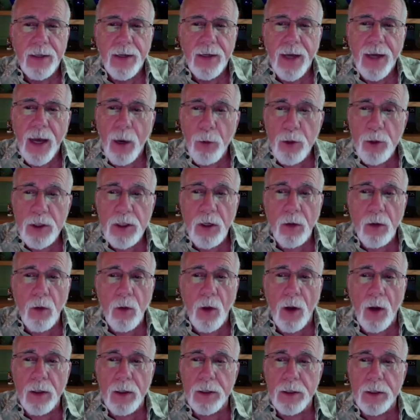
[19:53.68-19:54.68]
I was no
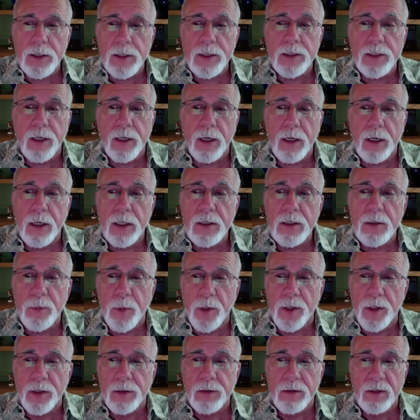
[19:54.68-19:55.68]
longer just a
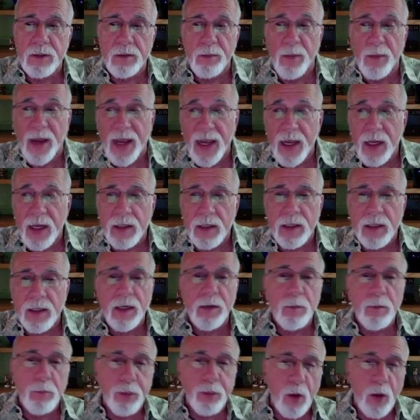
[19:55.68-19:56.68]
husband, a man, an
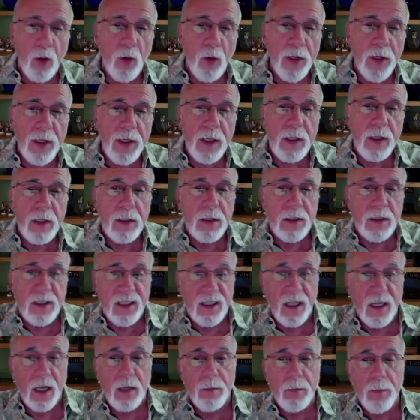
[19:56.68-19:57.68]
employee, a
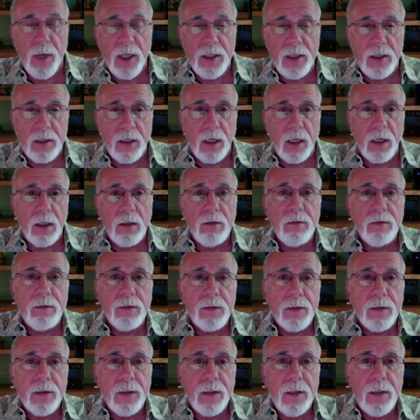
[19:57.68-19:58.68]
son myself.
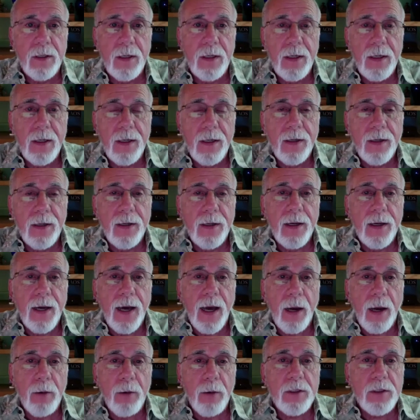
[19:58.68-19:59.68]

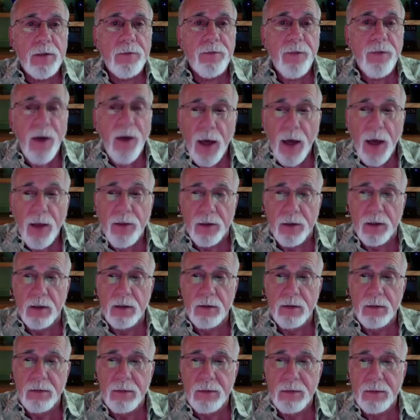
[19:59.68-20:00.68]
I was a father.
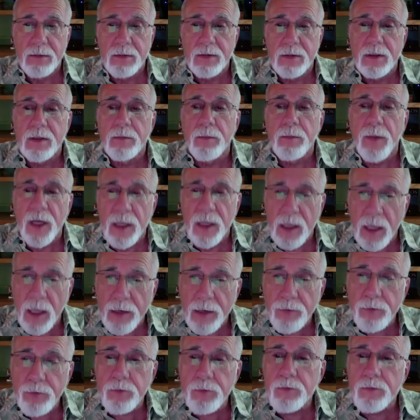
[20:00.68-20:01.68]
My
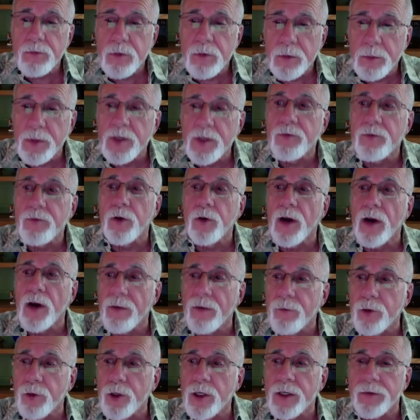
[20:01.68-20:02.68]
life would be
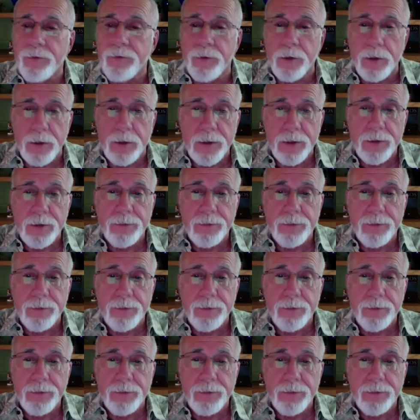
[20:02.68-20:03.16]
forever different.